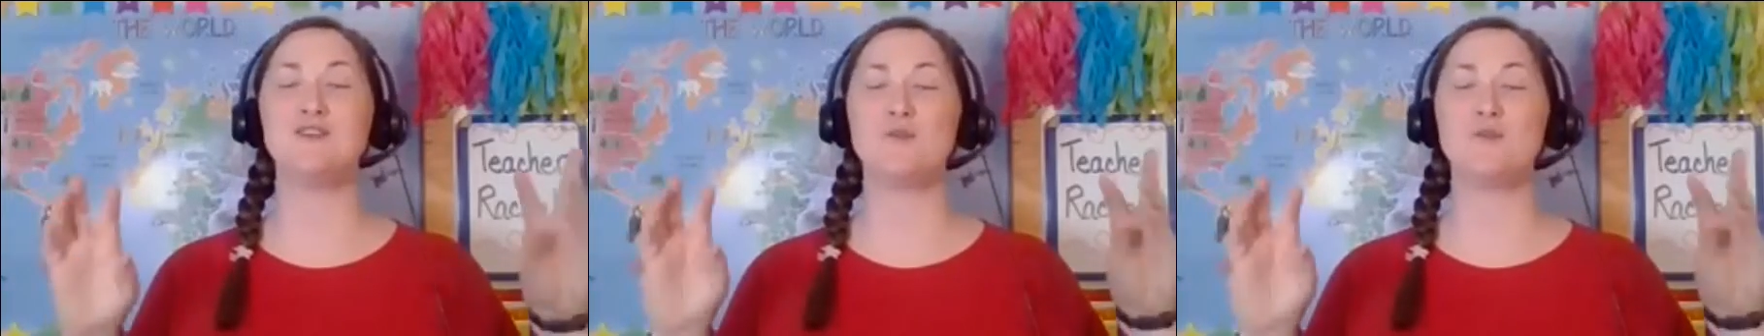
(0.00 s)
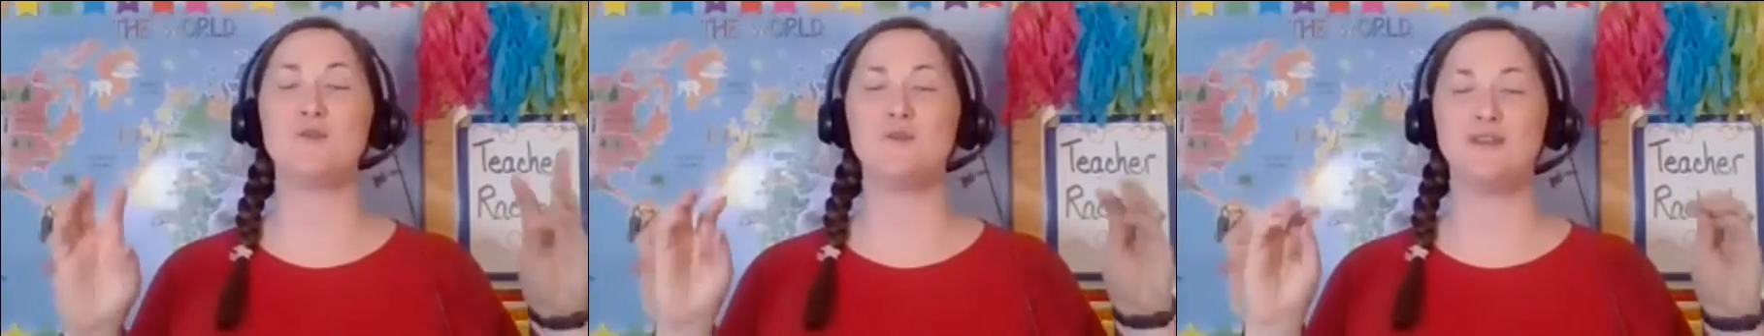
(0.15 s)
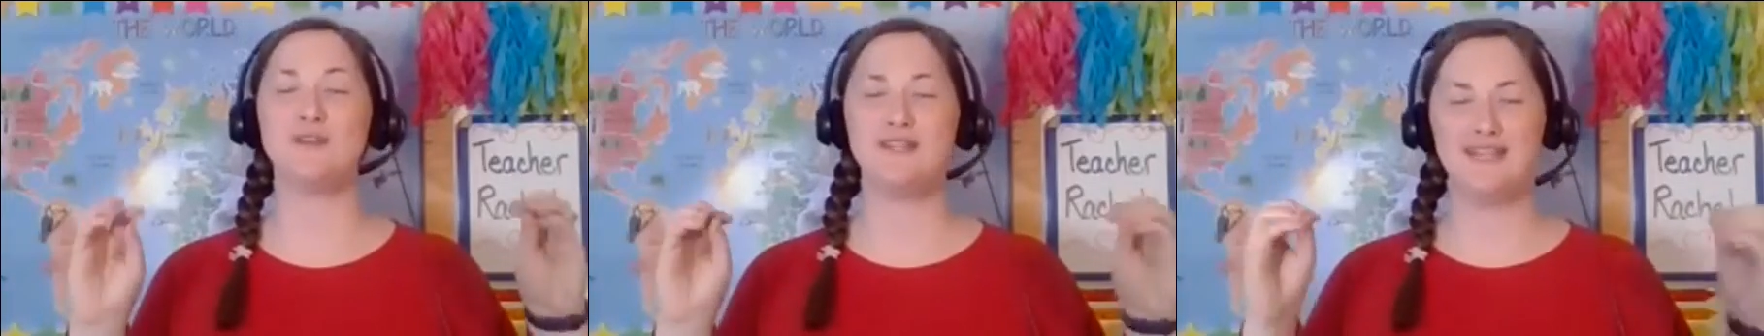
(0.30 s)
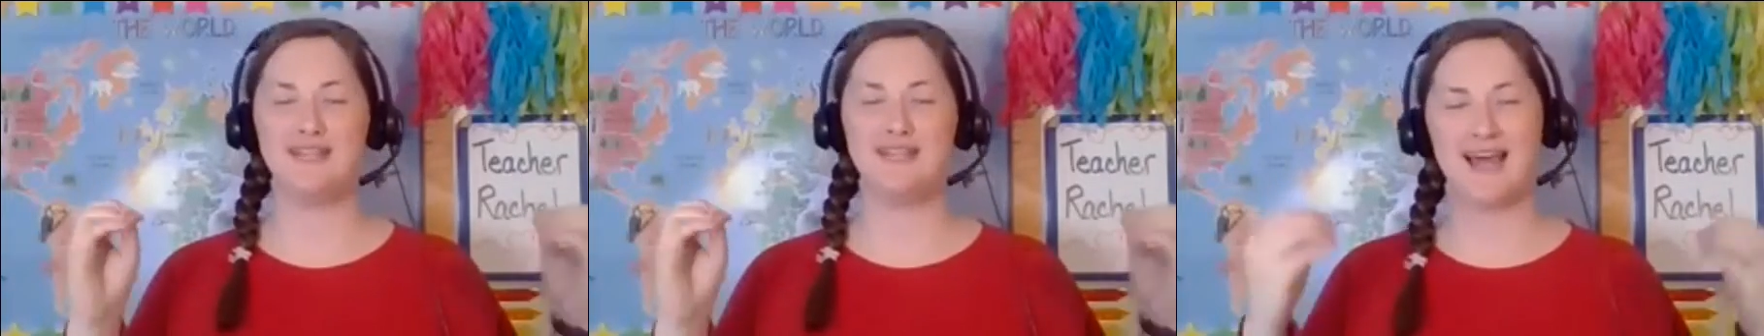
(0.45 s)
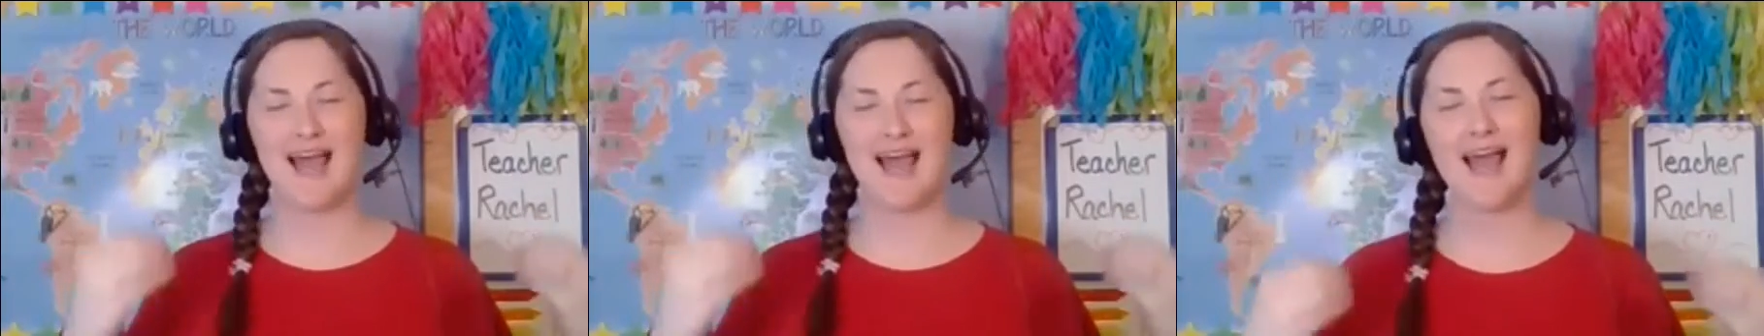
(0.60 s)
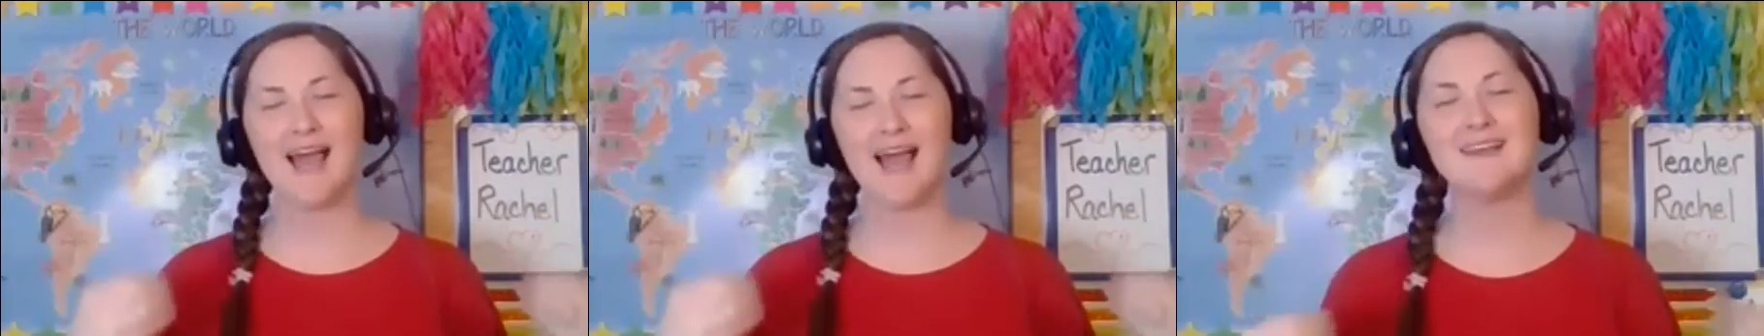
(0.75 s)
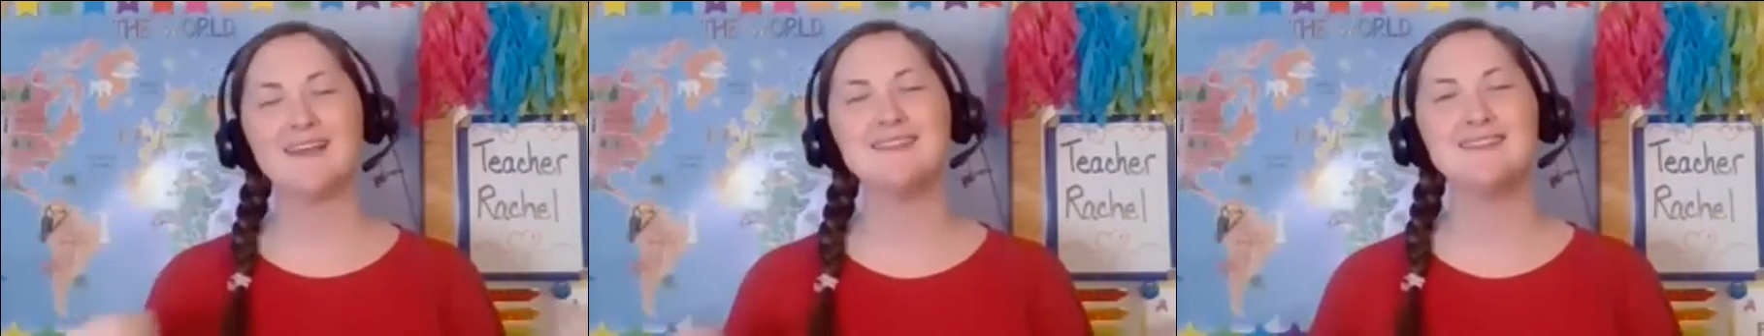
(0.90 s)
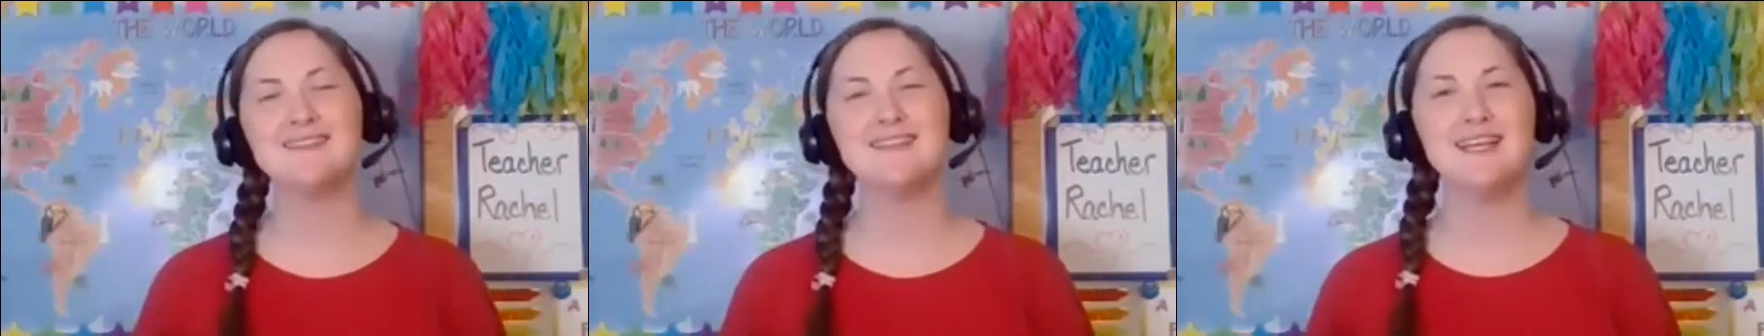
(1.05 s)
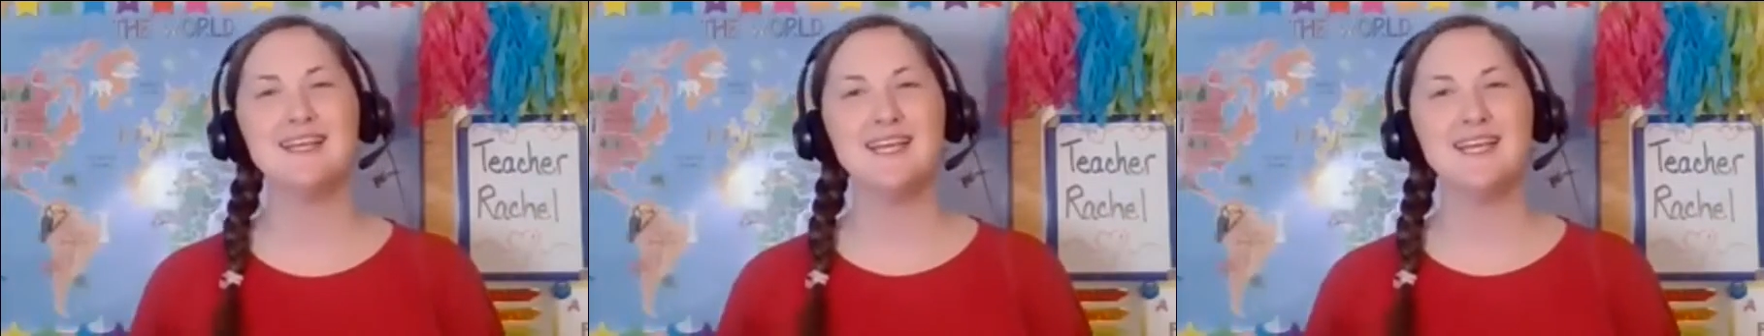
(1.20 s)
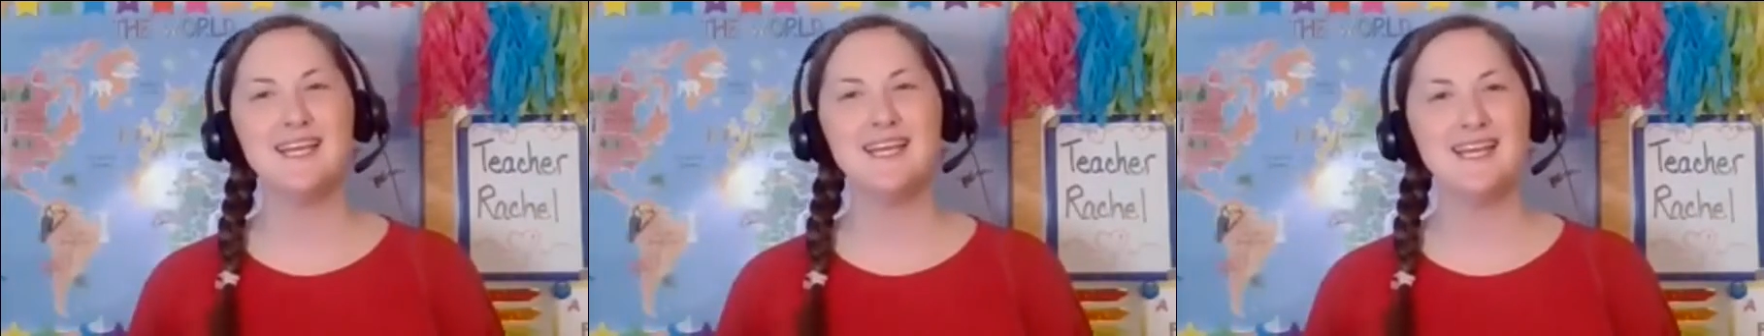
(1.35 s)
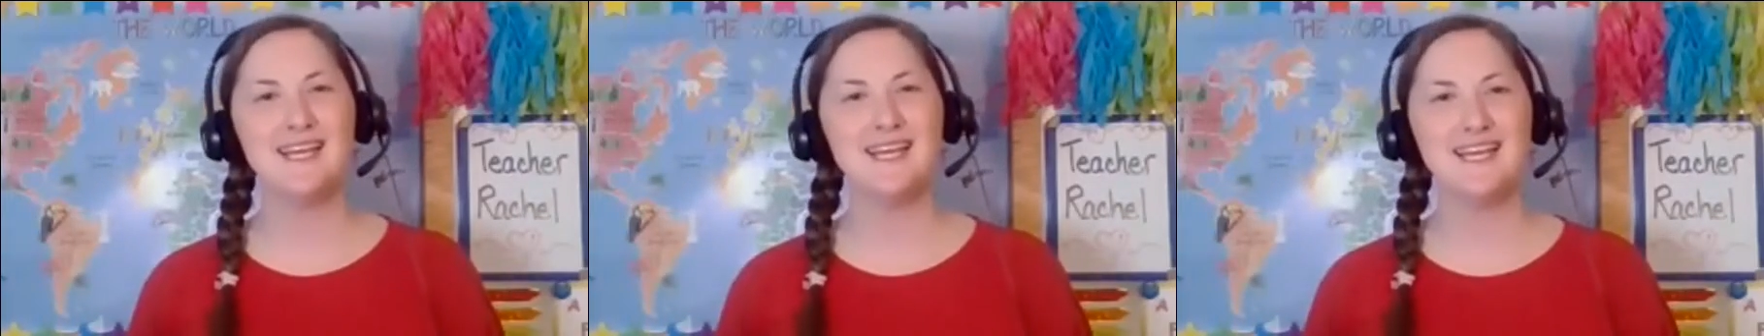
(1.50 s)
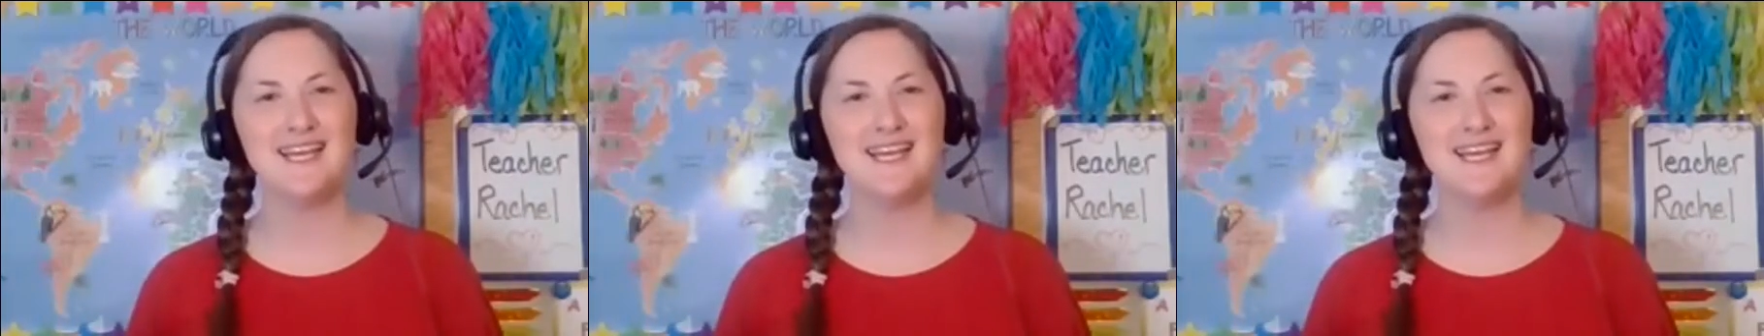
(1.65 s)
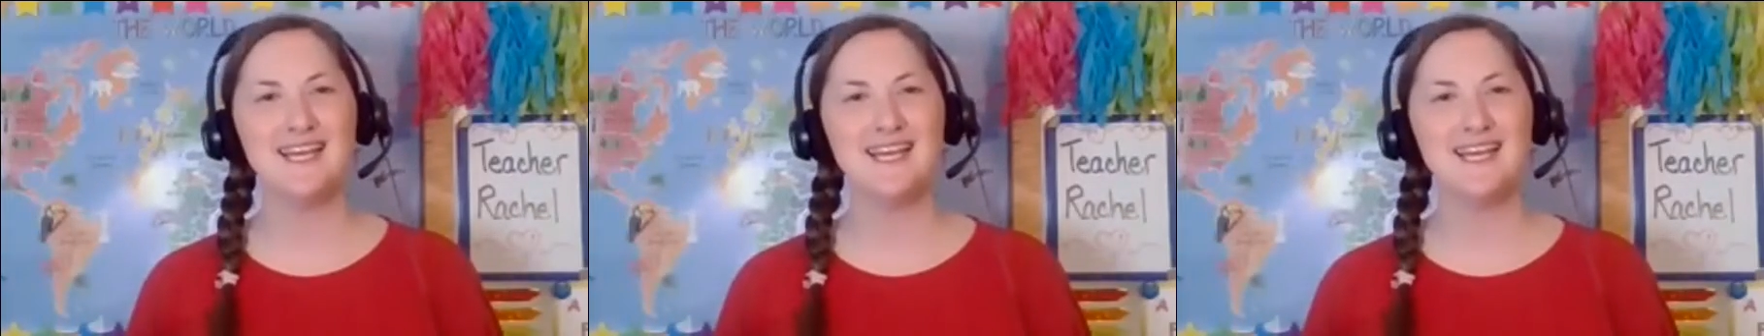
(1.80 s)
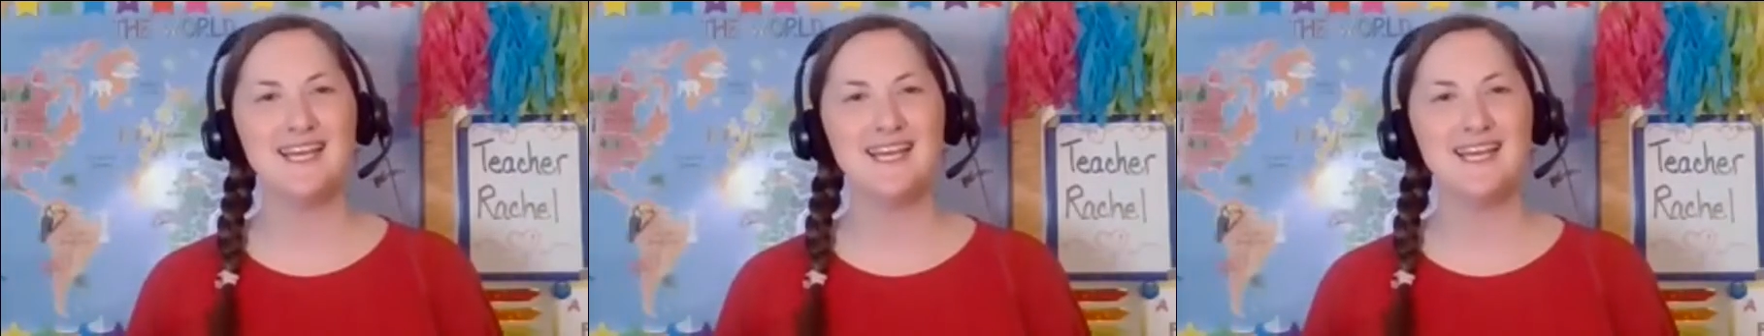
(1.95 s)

so relaxing.